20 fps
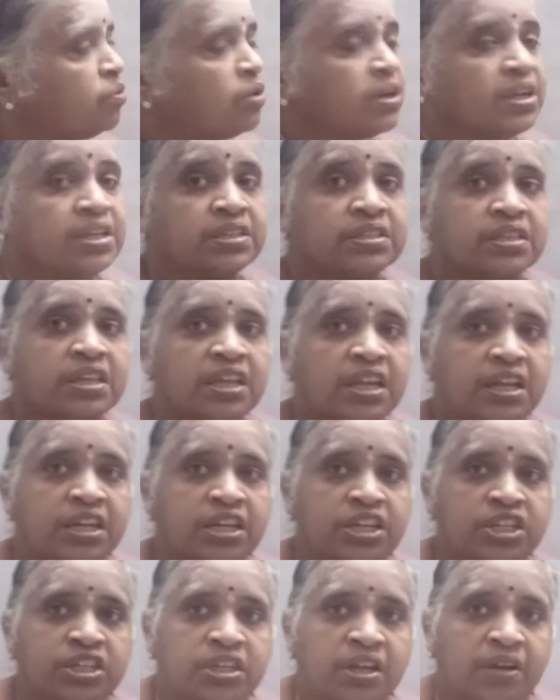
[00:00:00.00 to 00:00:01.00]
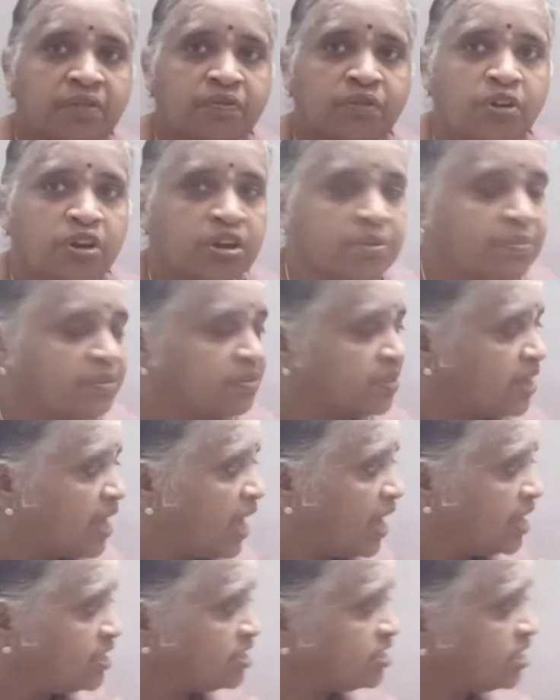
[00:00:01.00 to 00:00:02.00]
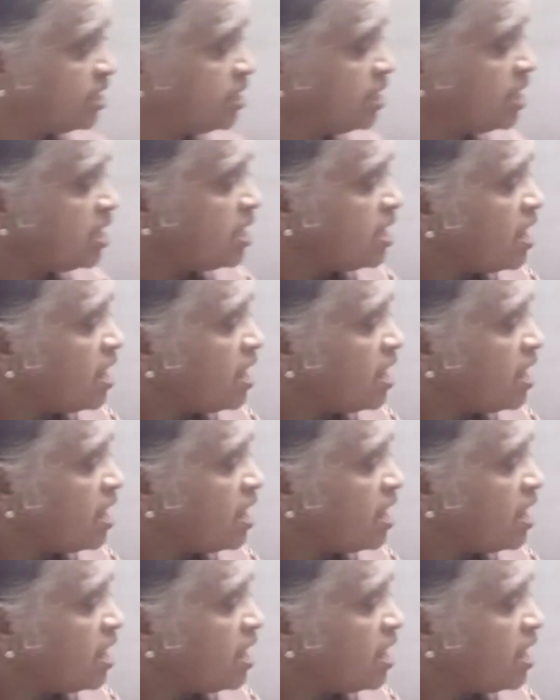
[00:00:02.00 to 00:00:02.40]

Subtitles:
One is initial volume of the acid.